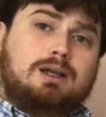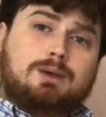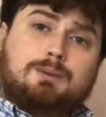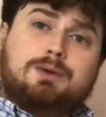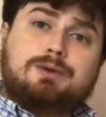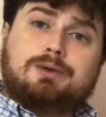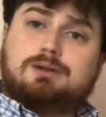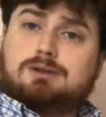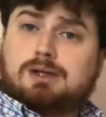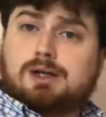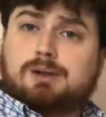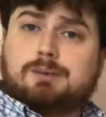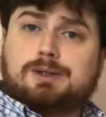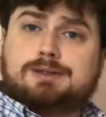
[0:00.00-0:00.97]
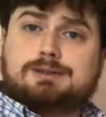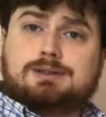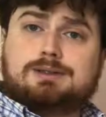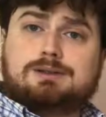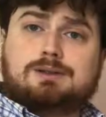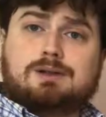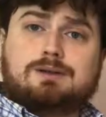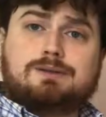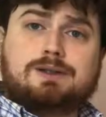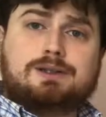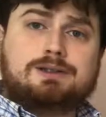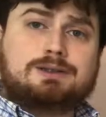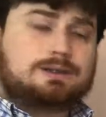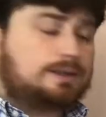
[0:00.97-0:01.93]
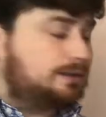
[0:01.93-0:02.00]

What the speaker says: And well, there are a lot of ways to solve this.